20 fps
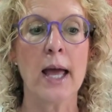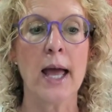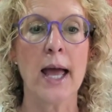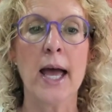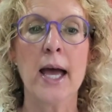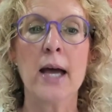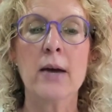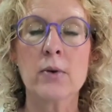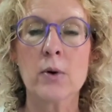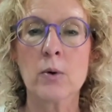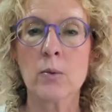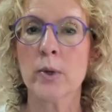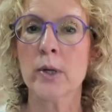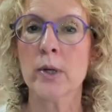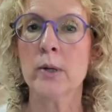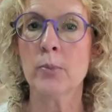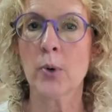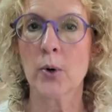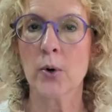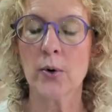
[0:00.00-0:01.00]
have a
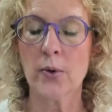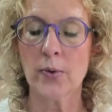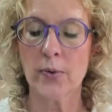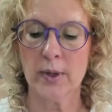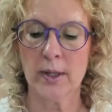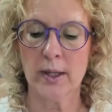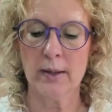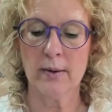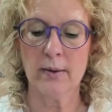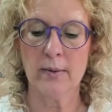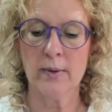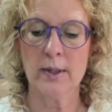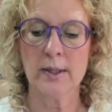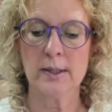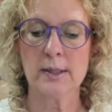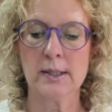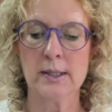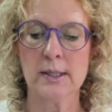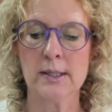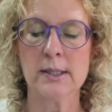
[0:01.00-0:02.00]
rebirth, then
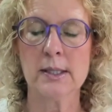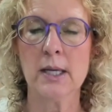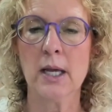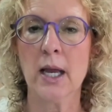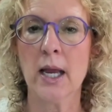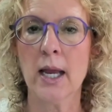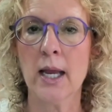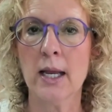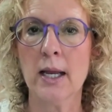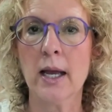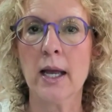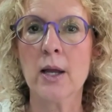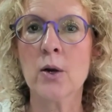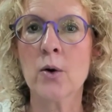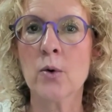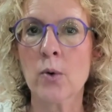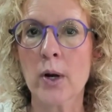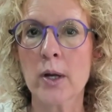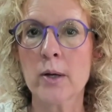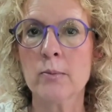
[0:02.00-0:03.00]
this is
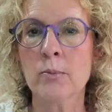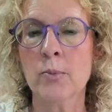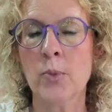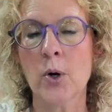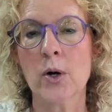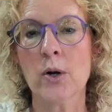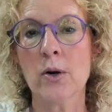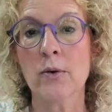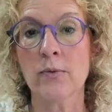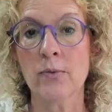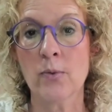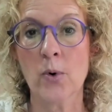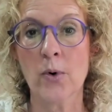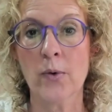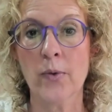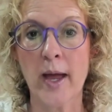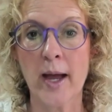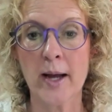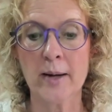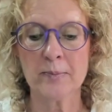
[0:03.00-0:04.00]
a great book
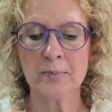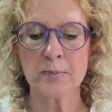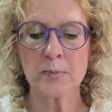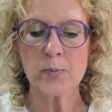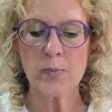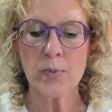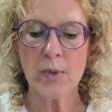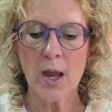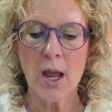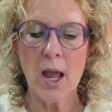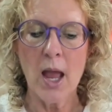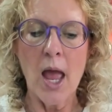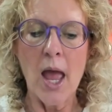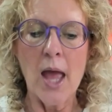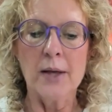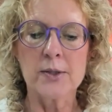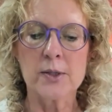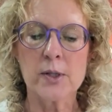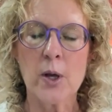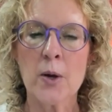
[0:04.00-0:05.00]
for that.
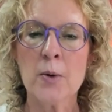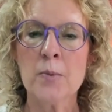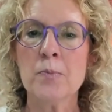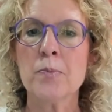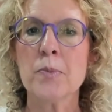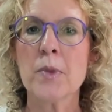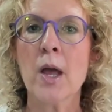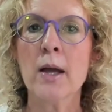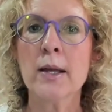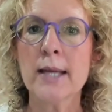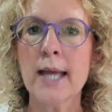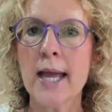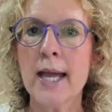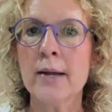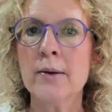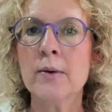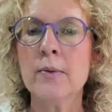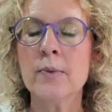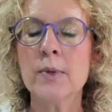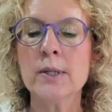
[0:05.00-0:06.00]
So
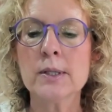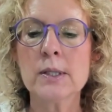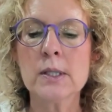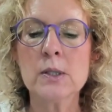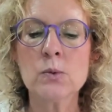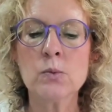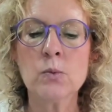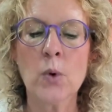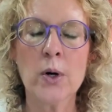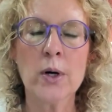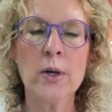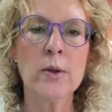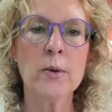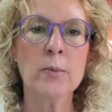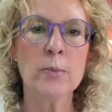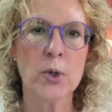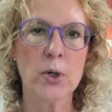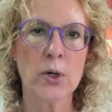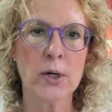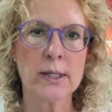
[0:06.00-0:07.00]
again, this is one of
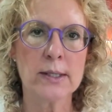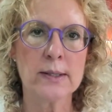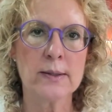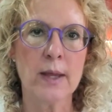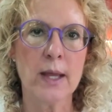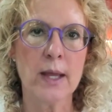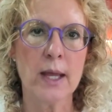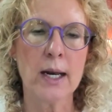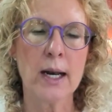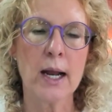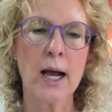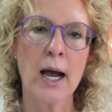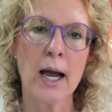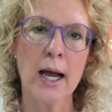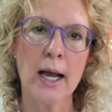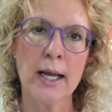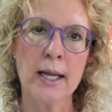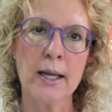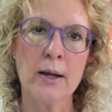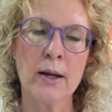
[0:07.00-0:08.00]
the books that
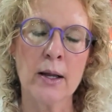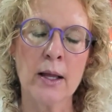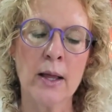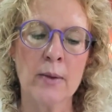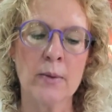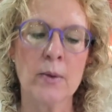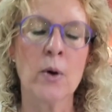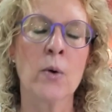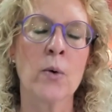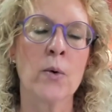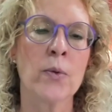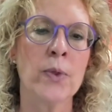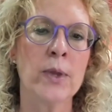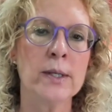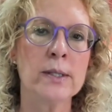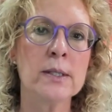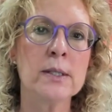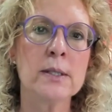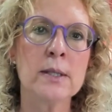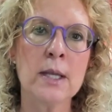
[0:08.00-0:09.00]
or
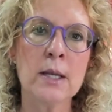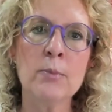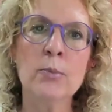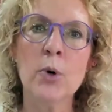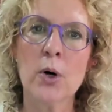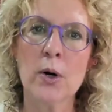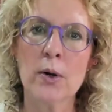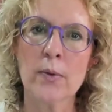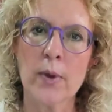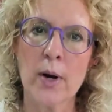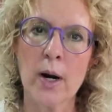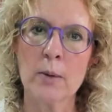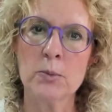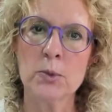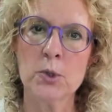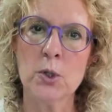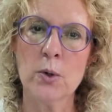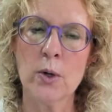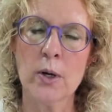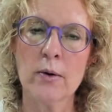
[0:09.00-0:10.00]
this is the book that
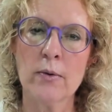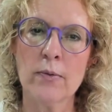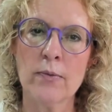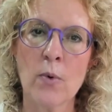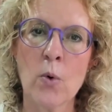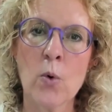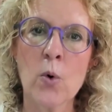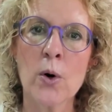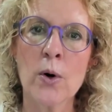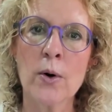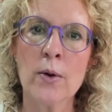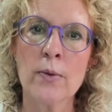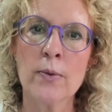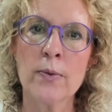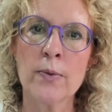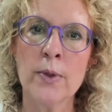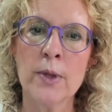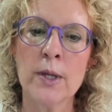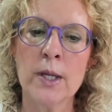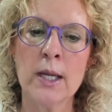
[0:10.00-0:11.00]
I'm doing for
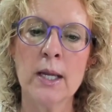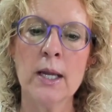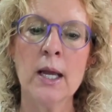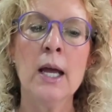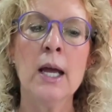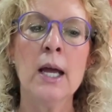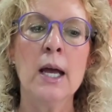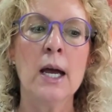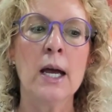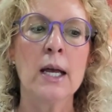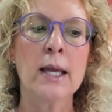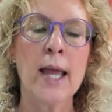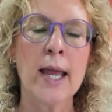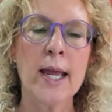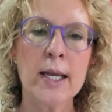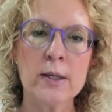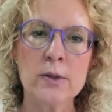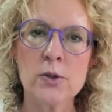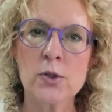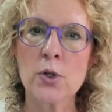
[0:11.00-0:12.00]
the
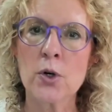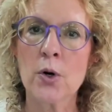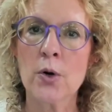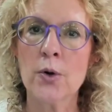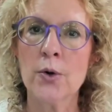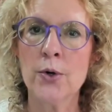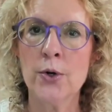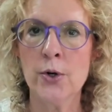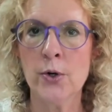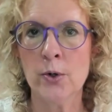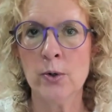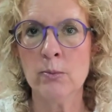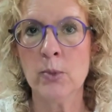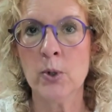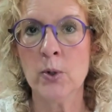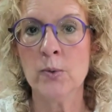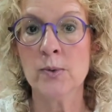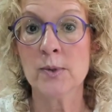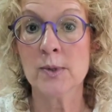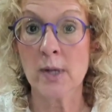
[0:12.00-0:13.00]
Cancer new
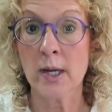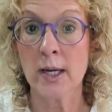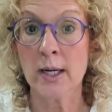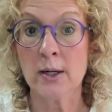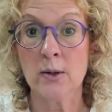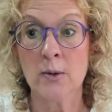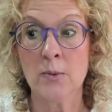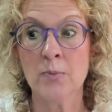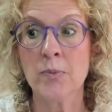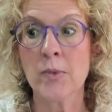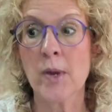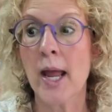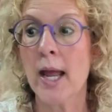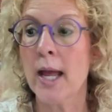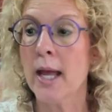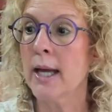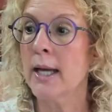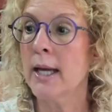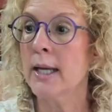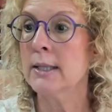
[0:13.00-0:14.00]
moon cycle.
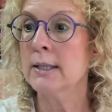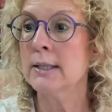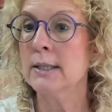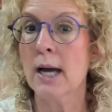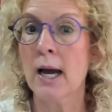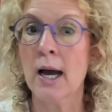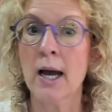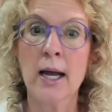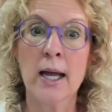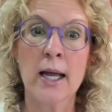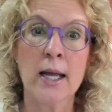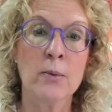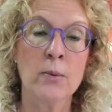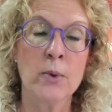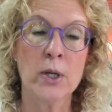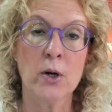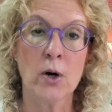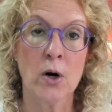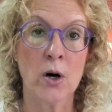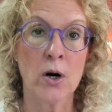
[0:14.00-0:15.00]
And
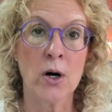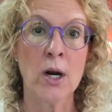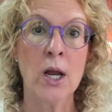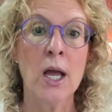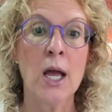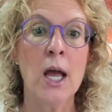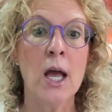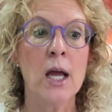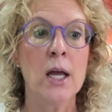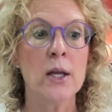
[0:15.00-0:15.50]
we are,